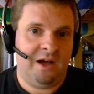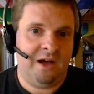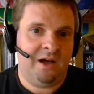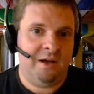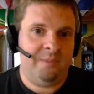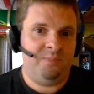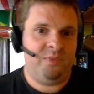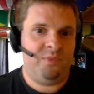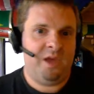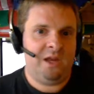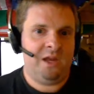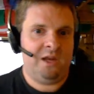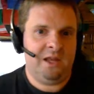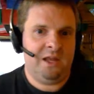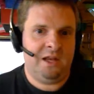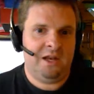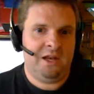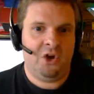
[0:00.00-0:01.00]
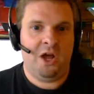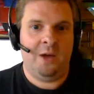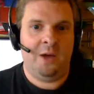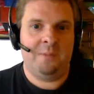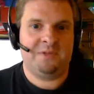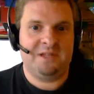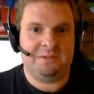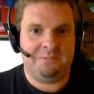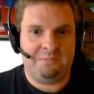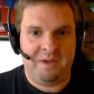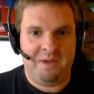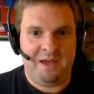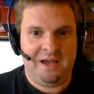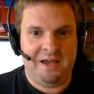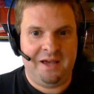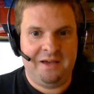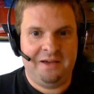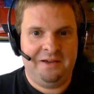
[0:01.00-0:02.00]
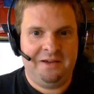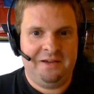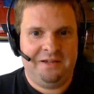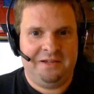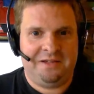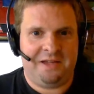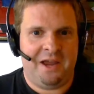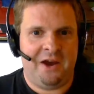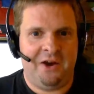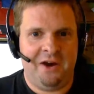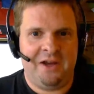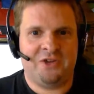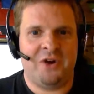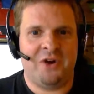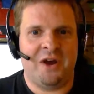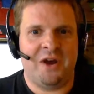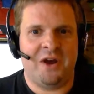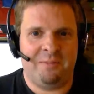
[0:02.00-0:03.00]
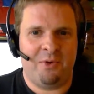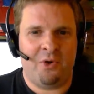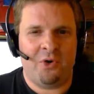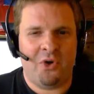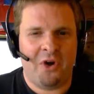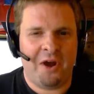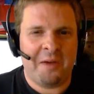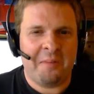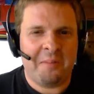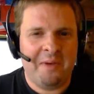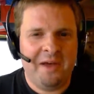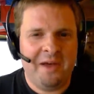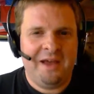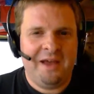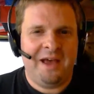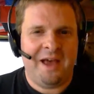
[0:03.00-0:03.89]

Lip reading: And here comes this big, scary training program,